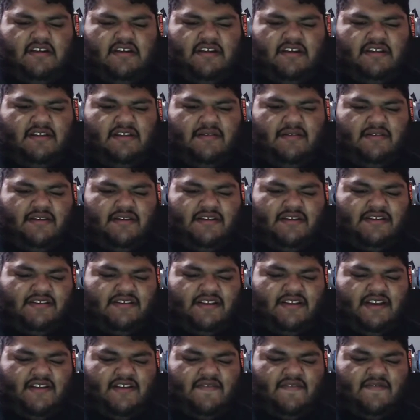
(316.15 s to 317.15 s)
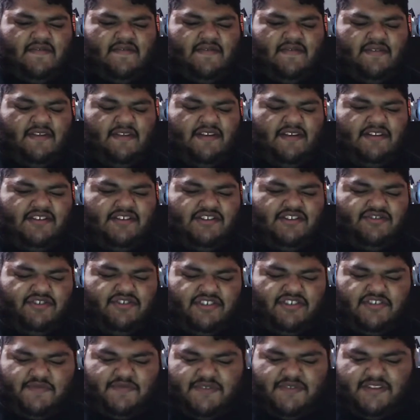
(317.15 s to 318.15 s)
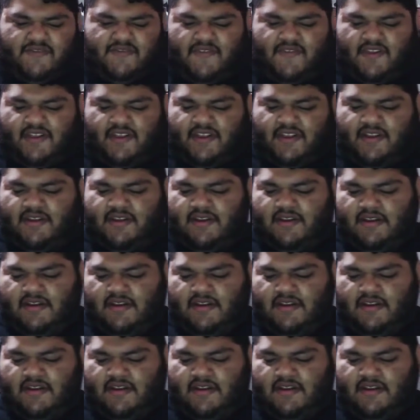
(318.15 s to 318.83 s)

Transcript: instead of these streets specifically.